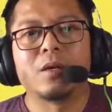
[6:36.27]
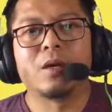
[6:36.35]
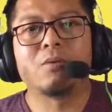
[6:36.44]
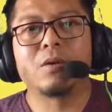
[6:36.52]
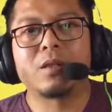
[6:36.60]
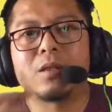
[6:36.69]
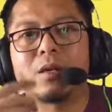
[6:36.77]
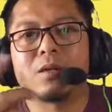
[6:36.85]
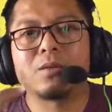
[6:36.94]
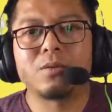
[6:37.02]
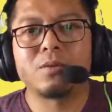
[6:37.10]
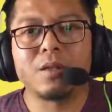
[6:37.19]
our
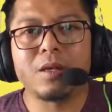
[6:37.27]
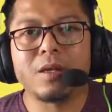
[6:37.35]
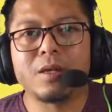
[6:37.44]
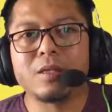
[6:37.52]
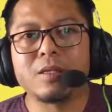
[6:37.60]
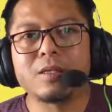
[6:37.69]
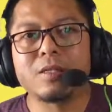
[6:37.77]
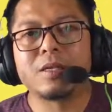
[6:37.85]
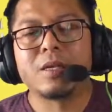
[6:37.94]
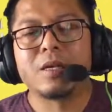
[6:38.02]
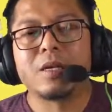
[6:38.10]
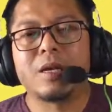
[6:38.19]
tongue to taste,
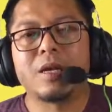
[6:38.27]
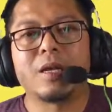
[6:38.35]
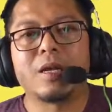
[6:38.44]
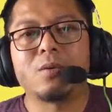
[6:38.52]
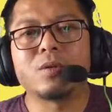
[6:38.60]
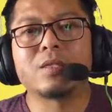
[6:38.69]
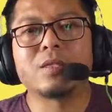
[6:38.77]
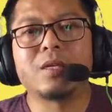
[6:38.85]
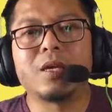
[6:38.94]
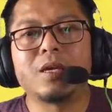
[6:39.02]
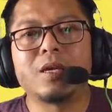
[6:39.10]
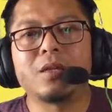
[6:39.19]
and our
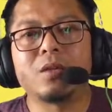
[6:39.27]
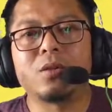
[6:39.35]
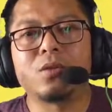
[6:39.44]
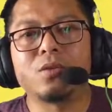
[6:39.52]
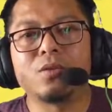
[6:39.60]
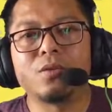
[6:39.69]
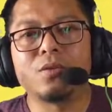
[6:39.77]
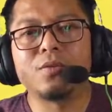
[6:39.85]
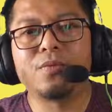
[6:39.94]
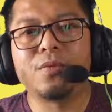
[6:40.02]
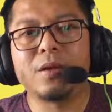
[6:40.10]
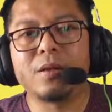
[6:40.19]
skin to
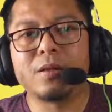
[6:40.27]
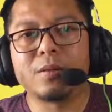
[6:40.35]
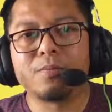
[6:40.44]
feel